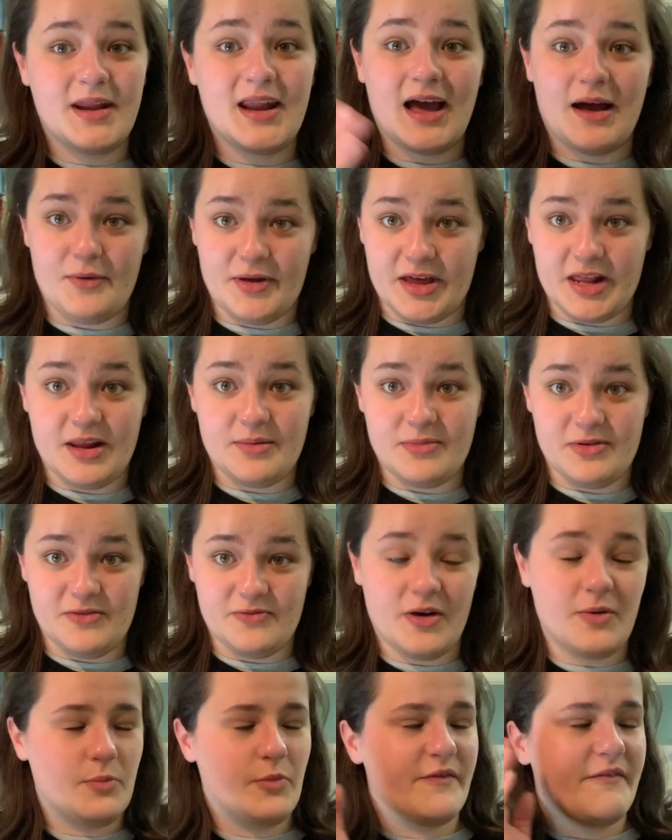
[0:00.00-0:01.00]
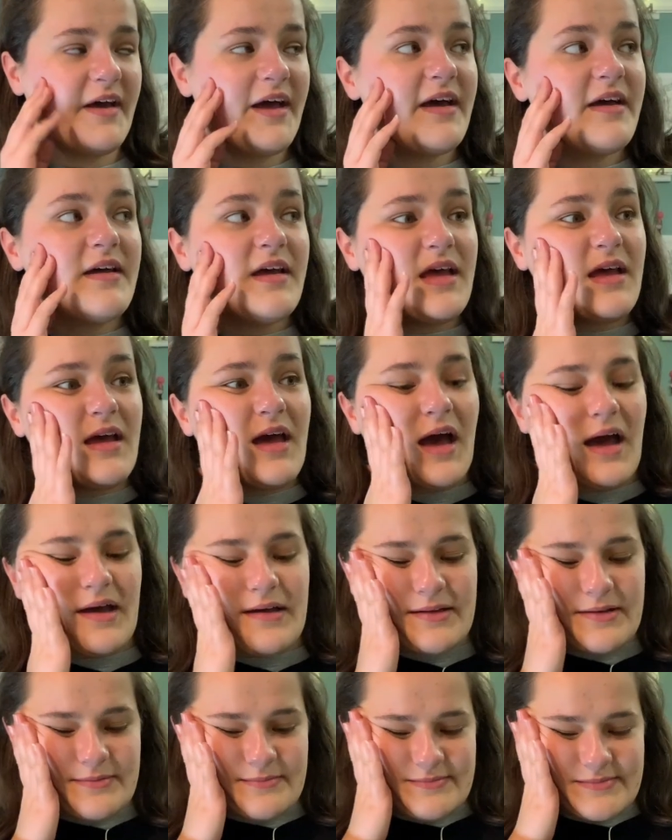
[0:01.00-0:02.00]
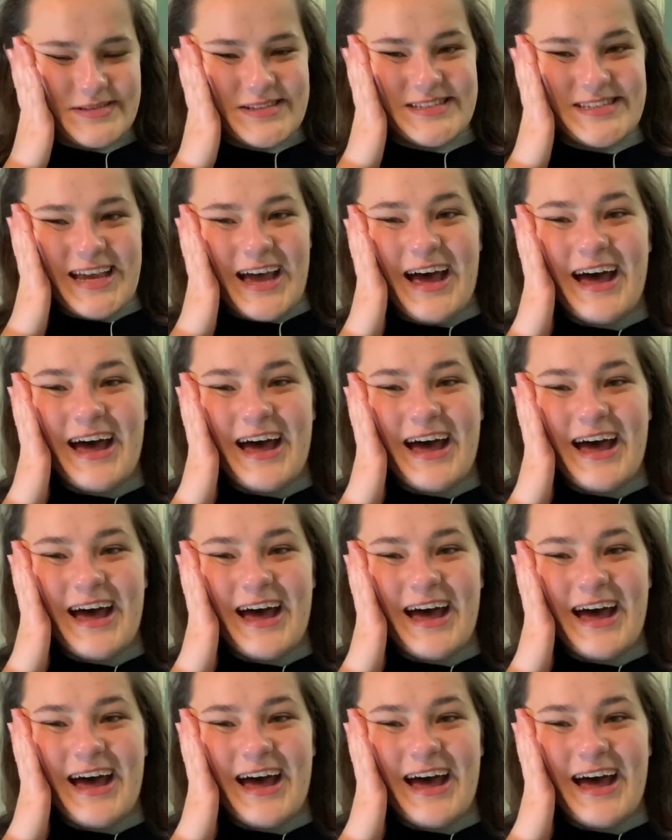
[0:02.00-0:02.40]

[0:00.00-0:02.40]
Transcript: now we're going to move on with it. Um, so